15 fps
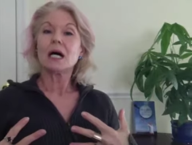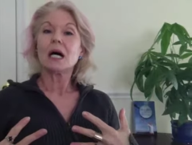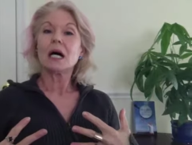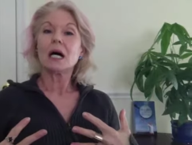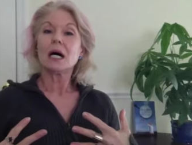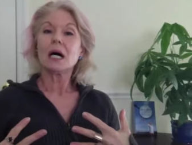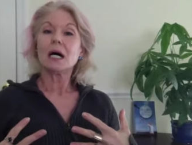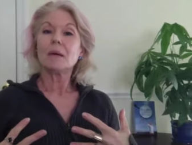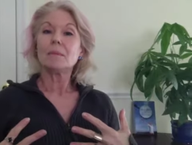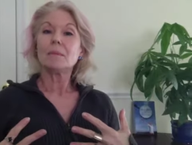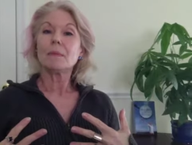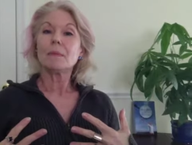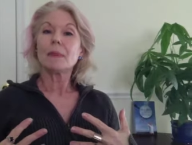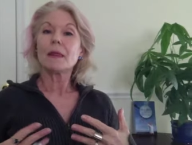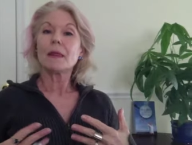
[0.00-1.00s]

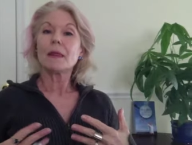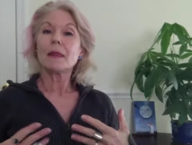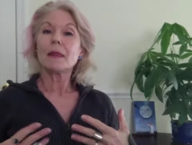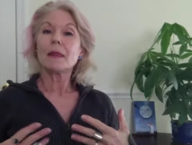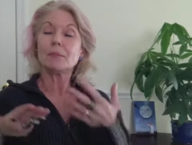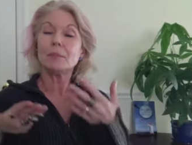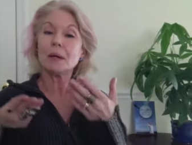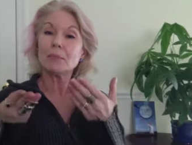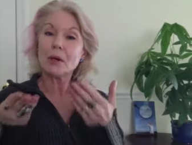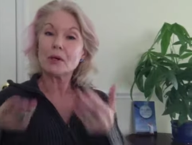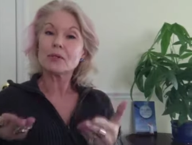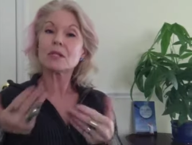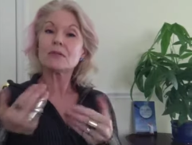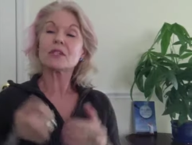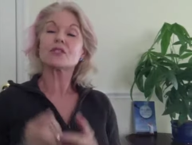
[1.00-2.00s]
But
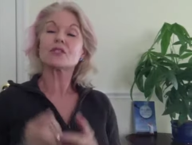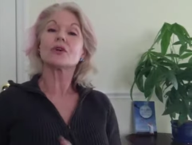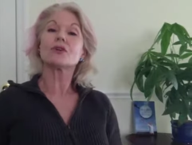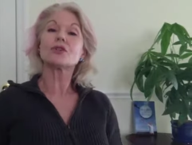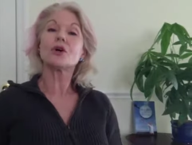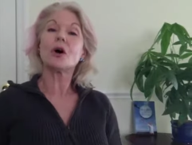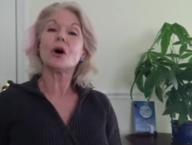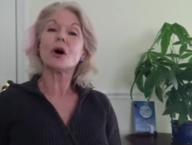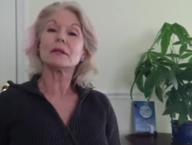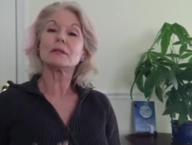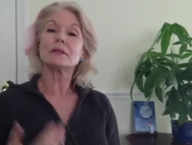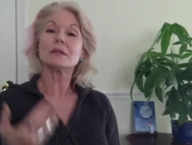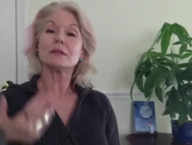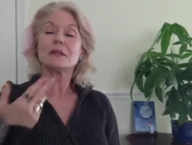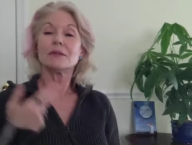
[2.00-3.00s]
most of us aren't
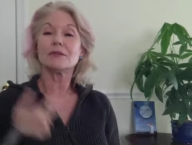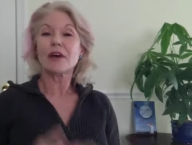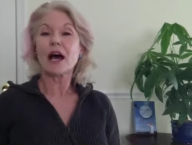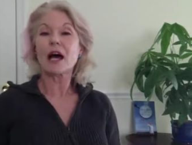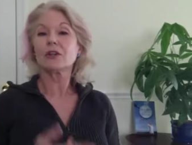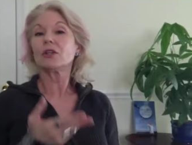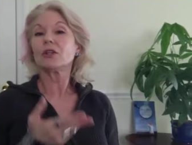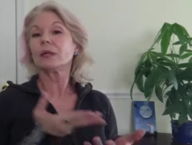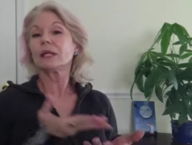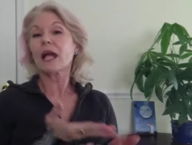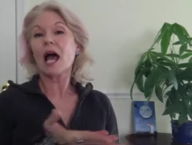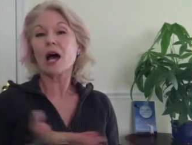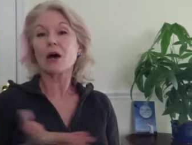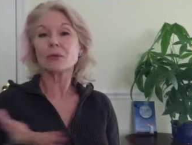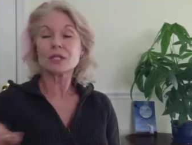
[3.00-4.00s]
taught the value and
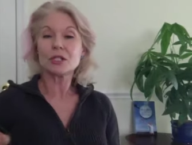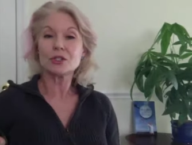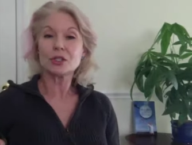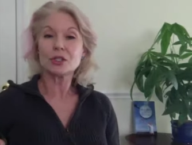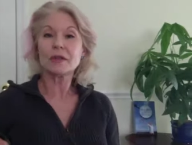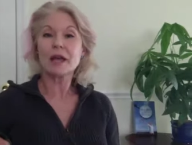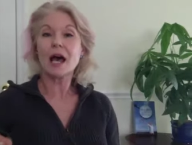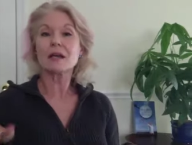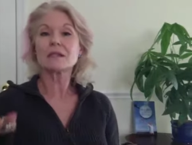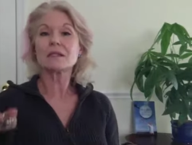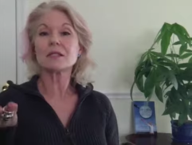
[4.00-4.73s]
how to do that.